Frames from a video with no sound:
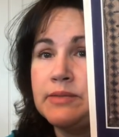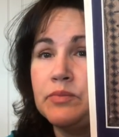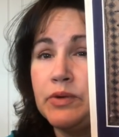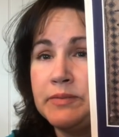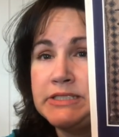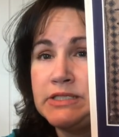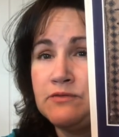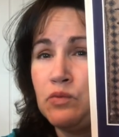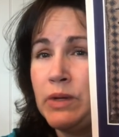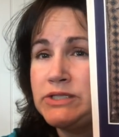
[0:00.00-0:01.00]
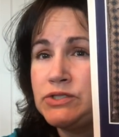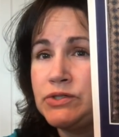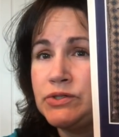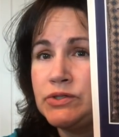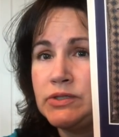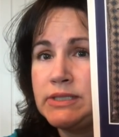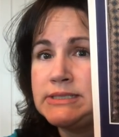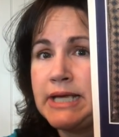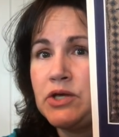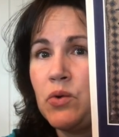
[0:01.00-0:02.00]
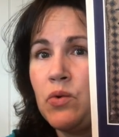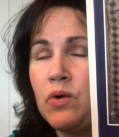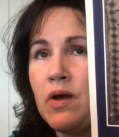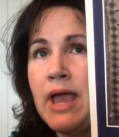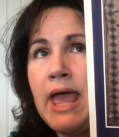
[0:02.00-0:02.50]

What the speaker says: and primitive winter decor,